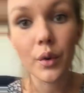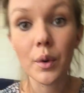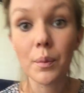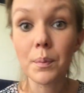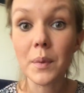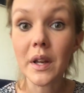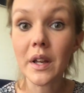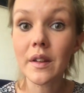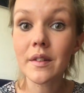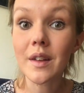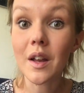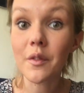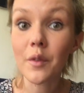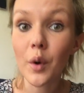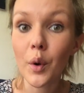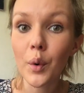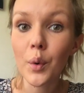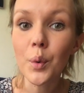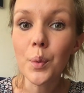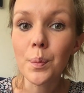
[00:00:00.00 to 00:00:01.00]
the beans have
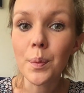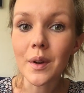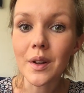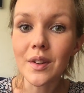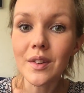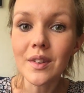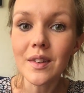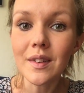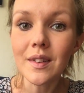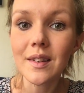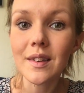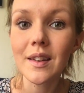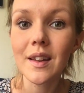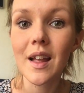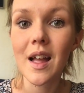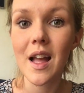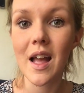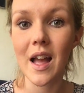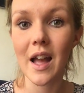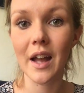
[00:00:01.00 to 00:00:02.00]
opened
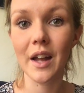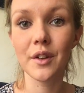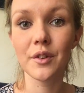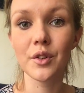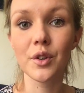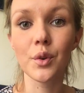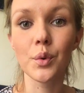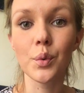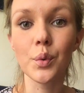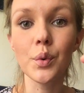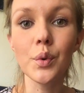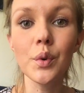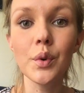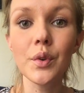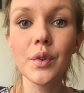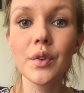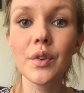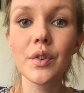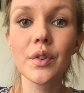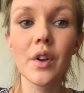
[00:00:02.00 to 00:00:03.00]
and the
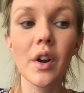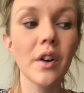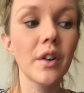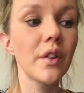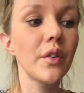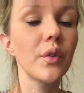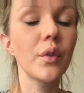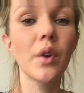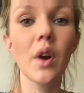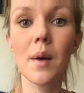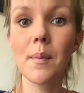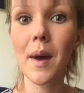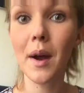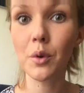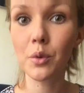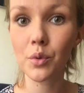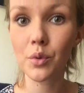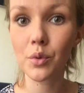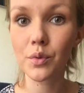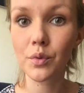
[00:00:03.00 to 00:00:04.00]
roots started to come out.